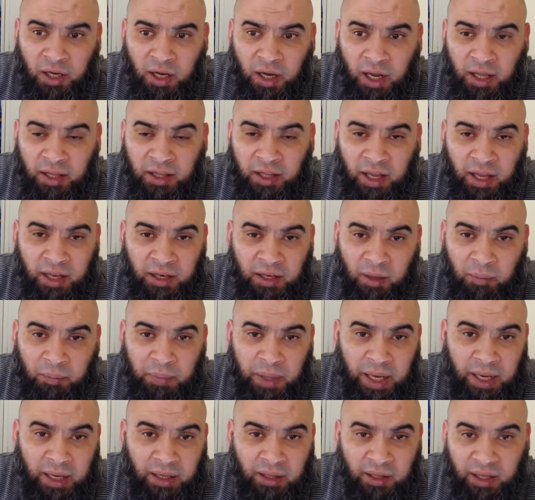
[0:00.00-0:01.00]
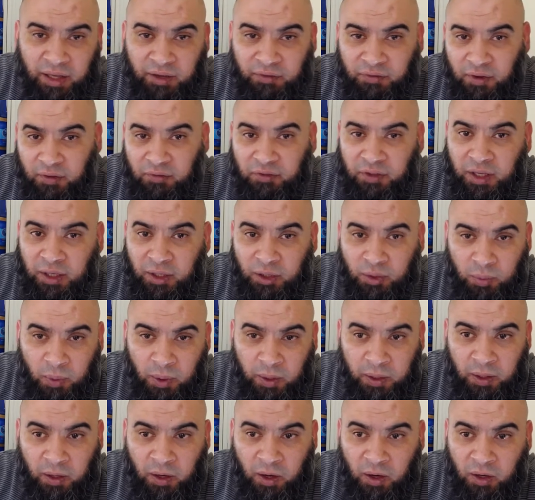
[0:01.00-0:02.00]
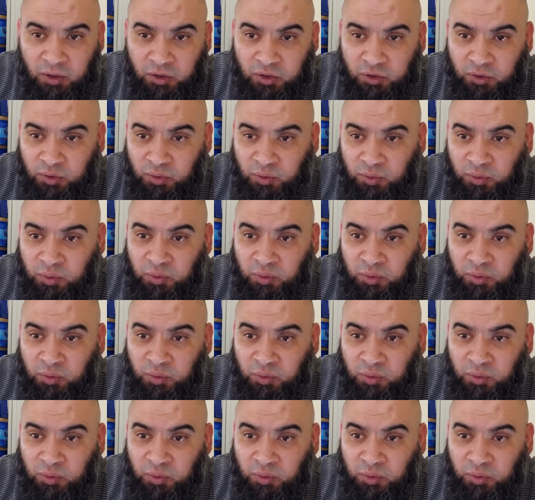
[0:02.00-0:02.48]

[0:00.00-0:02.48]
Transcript: and they end up paying like $15-20,